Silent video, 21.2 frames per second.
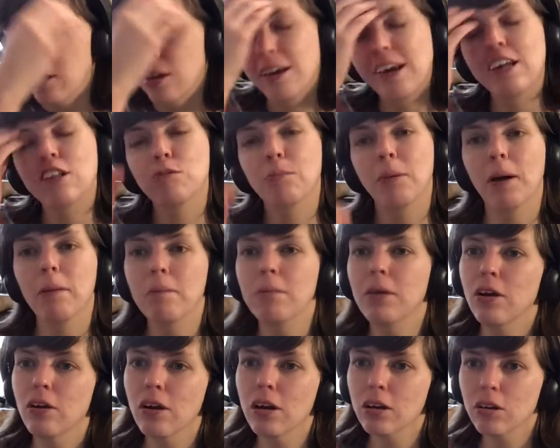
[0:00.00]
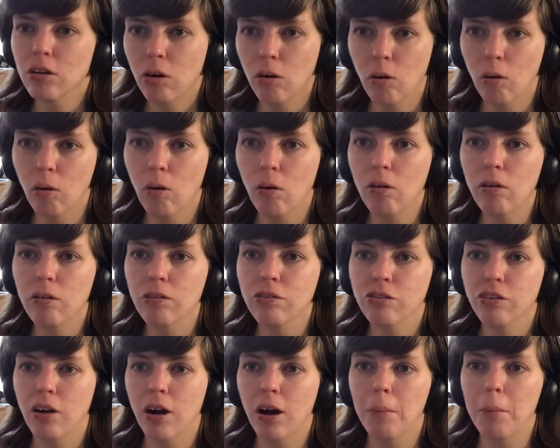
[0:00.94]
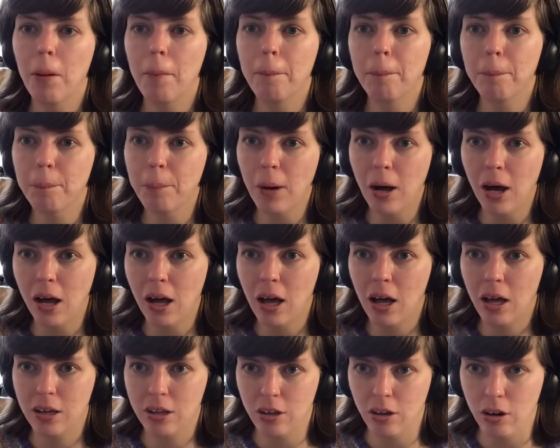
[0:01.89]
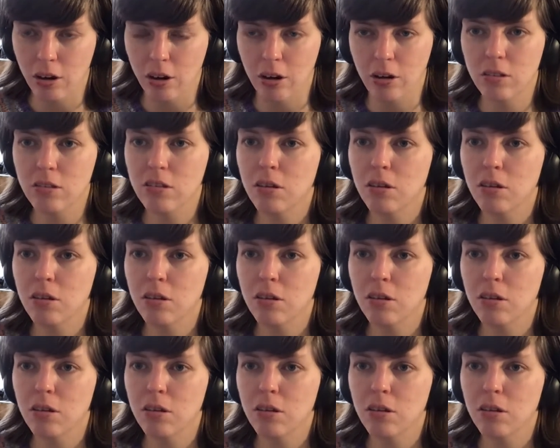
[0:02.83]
It's by Mira Cole from Ba Yarns.